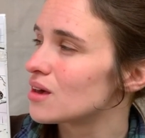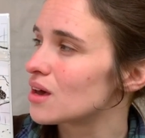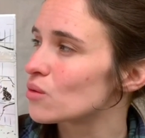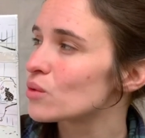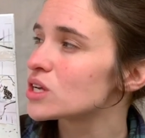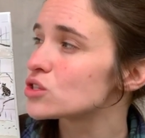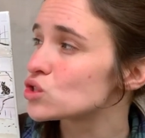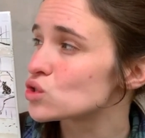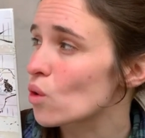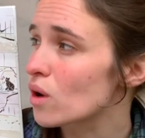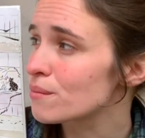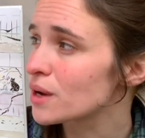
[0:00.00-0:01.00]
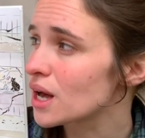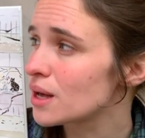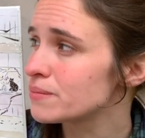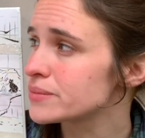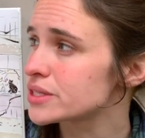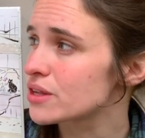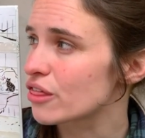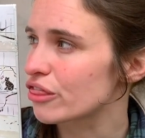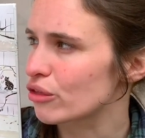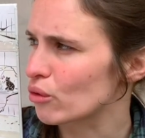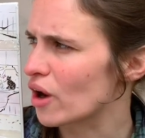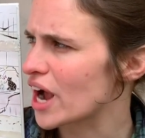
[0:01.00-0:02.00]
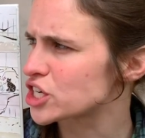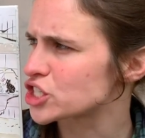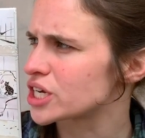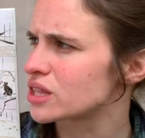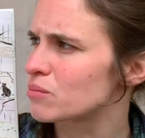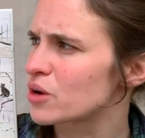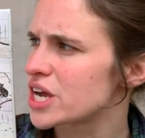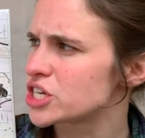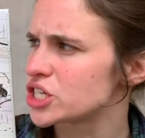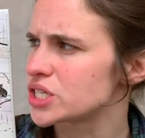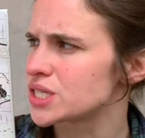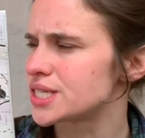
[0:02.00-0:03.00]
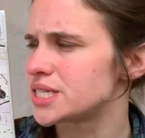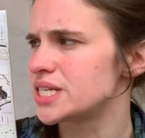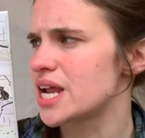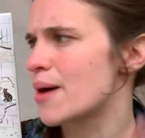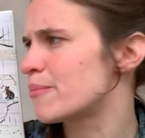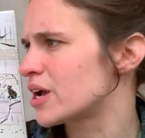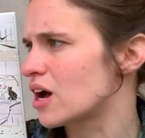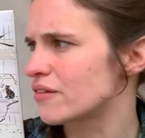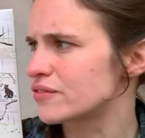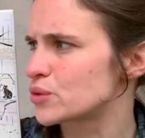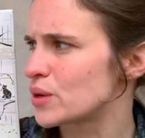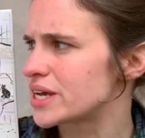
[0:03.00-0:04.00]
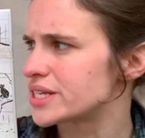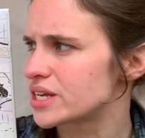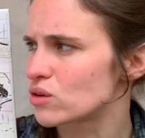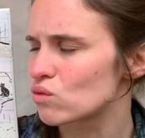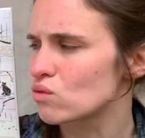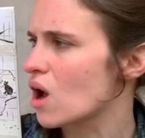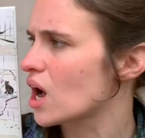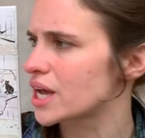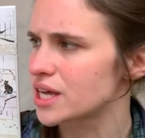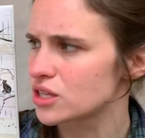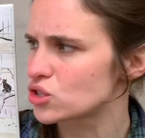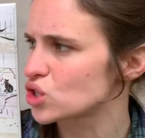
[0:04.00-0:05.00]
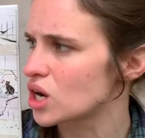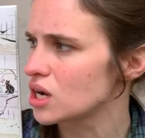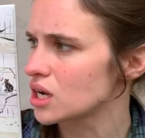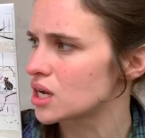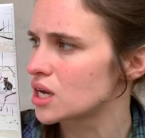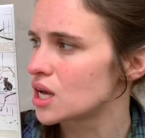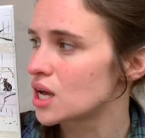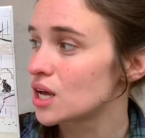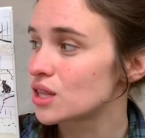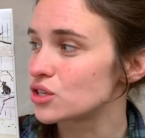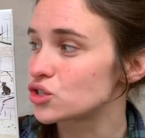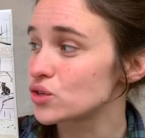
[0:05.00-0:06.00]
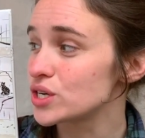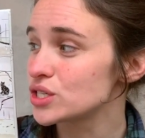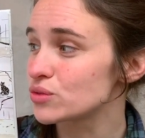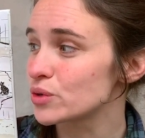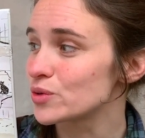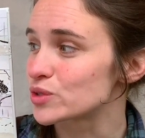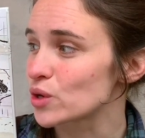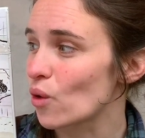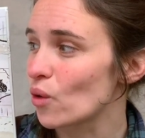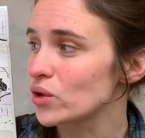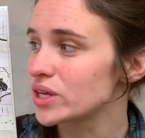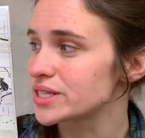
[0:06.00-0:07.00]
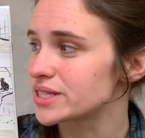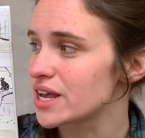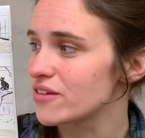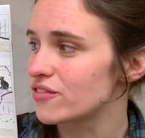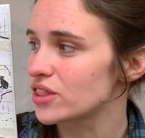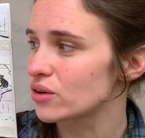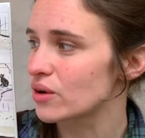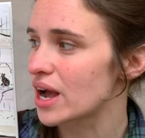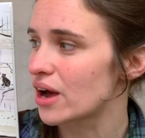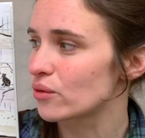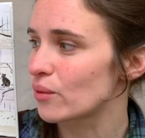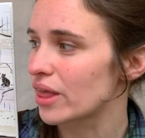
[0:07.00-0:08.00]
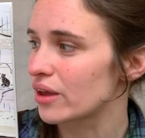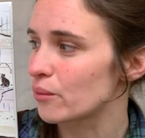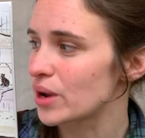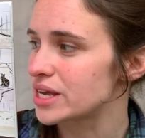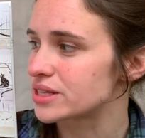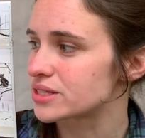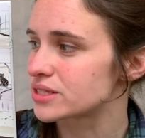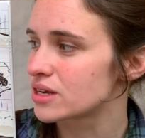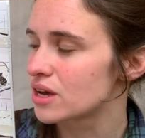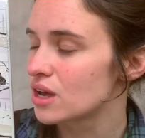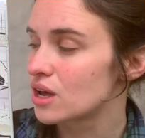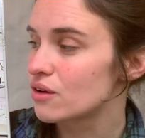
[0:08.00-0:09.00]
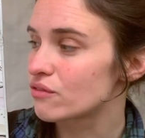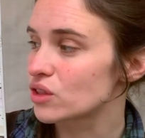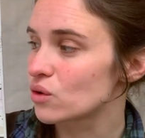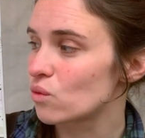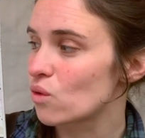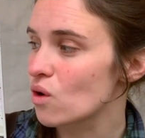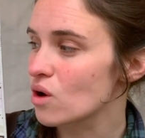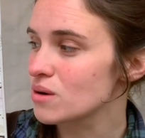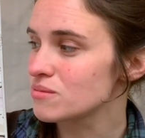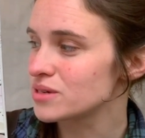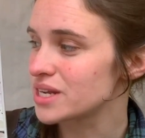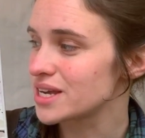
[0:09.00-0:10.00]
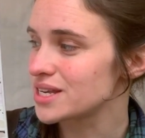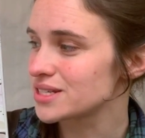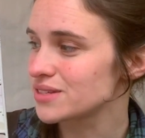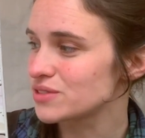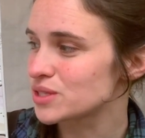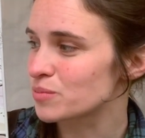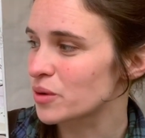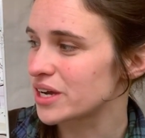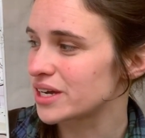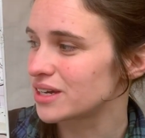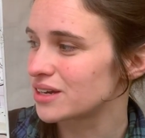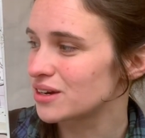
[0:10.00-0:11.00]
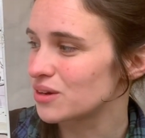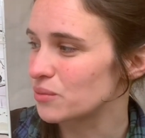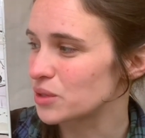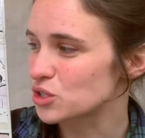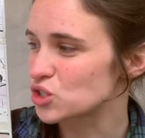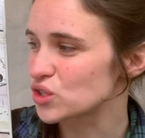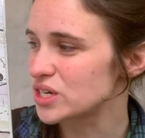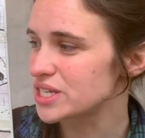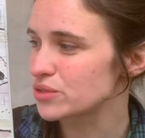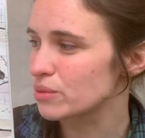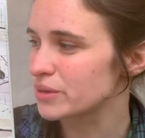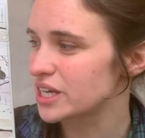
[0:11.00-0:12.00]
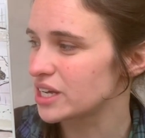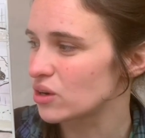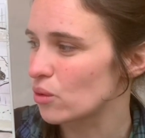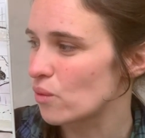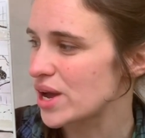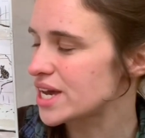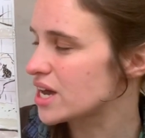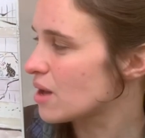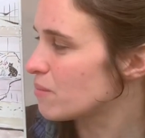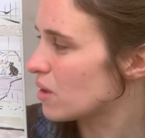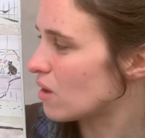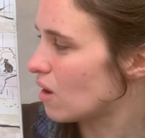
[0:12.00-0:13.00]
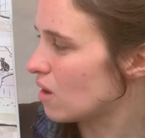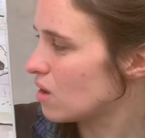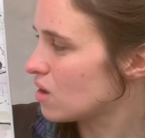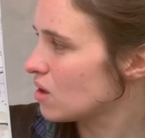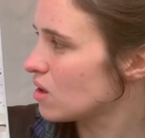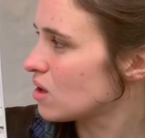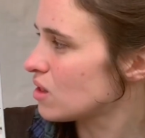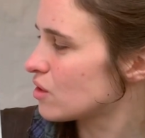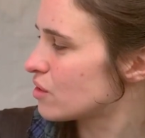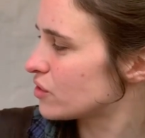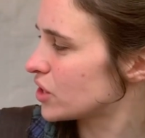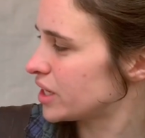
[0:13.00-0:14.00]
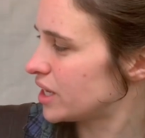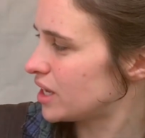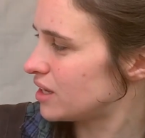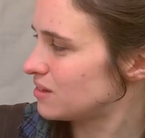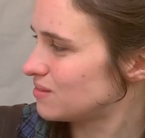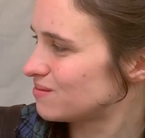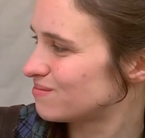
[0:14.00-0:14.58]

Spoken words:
And when a storm comes, thrashing the branches, snapping off twigs, and rocking the trunk, the tree's roots hold it safe in the ground while it waits for the warm days of spring, when the trees will begin to wake up all over again.